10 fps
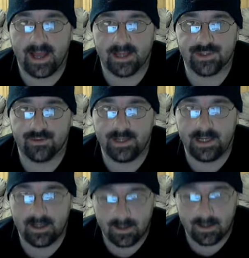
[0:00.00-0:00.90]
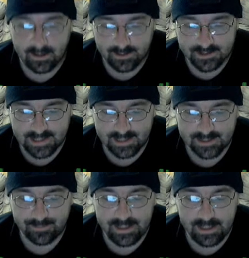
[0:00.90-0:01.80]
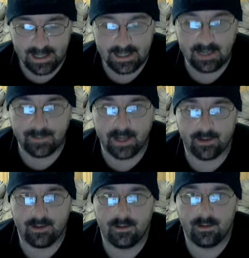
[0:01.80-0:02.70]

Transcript: actually sent me an email